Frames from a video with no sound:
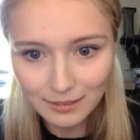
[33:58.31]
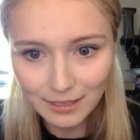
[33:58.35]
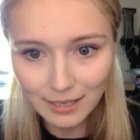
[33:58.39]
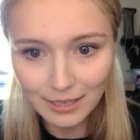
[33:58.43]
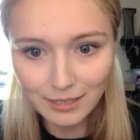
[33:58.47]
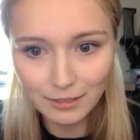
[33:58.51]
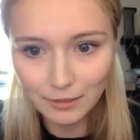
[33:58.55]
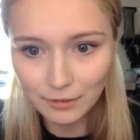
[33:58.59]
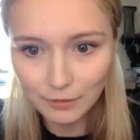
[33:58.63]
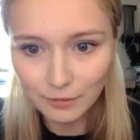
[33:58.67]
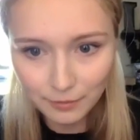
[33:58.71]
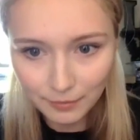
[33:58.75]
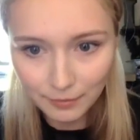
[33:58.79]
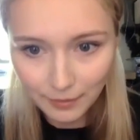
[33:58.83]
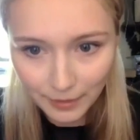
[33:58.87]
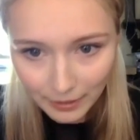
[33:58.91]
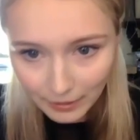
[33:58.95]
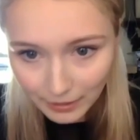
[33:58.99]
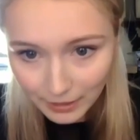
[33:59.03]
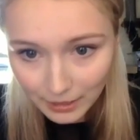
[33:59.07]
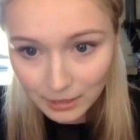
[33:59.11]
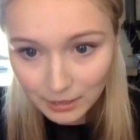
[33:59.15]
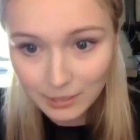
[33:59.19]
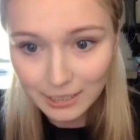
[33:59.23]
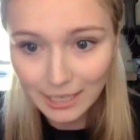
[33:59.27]
it is
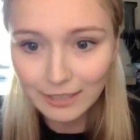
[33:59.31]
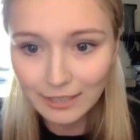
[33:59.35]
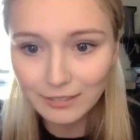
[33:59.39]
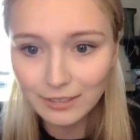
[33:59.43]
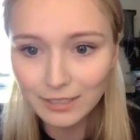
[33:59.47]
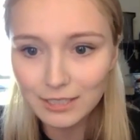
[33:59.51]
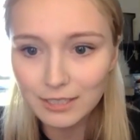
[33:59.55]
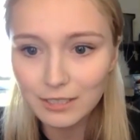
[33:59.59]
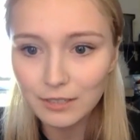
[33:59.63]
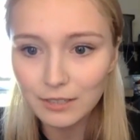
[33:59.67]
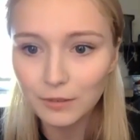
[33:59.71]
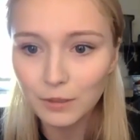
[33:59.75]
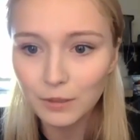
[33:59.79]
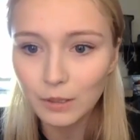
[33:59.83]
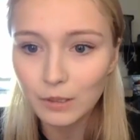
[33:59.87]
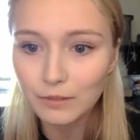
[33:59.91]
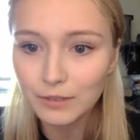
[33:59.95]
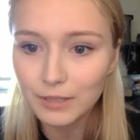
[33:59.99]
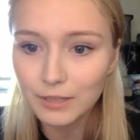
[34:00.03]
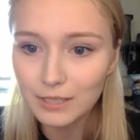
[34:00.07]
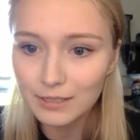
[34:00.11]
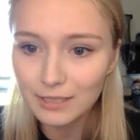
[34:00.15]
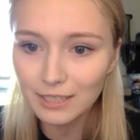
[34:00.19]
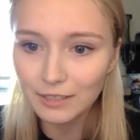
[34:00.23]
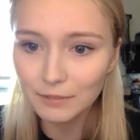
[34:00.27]
very generous of you to
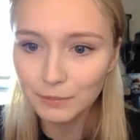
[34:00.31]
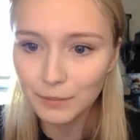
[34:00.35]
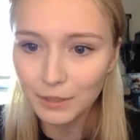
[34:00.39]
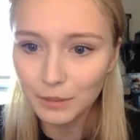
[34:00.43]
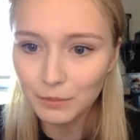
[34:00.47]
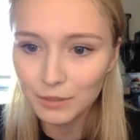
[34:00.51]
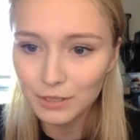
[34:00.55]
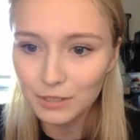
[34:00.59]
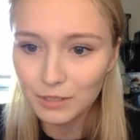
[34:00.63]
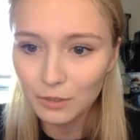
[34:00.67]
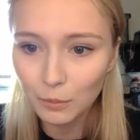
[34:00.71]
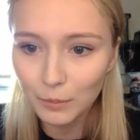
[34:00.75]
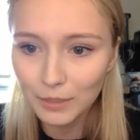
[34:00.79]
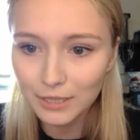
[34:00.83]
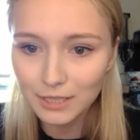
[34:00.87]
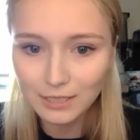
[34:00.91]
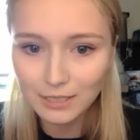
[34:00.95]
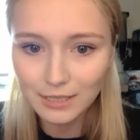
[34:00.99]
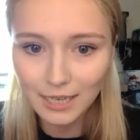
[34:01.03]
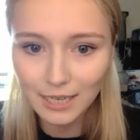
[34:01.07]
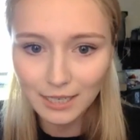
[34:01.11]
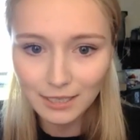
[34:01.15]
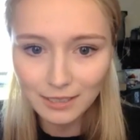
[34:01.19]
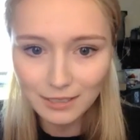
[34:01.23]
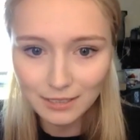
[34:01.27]
receive me with so much
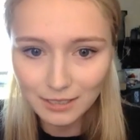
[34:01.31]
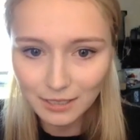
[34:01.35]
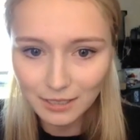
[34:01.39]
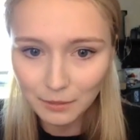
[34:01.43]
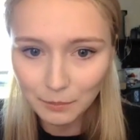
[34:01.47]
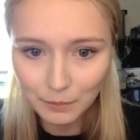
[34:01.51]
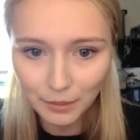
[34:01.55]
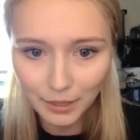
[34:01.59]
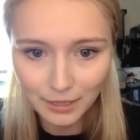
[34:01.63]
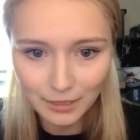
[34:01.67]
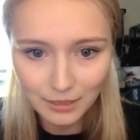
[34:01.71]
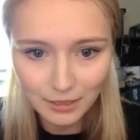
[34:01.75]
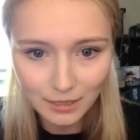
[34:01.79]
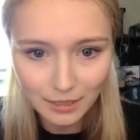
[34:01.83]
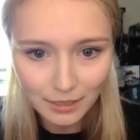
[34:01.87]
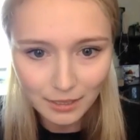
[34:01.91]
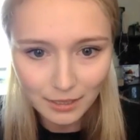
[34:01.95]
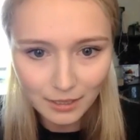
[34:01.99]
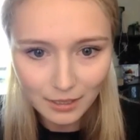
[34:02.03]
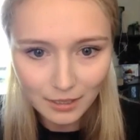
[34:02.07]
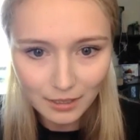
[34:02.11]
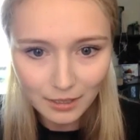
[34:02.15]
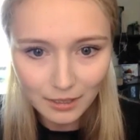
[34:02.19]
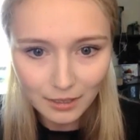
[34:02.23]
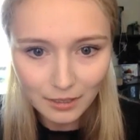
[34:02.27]
attention, but
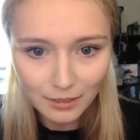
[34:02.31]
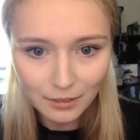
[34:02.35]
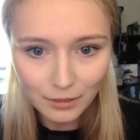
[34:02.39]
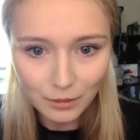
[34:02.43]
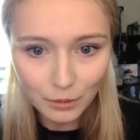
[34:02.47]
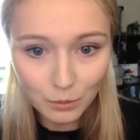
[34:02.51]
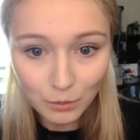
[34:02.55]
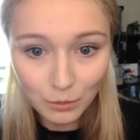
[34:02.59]
you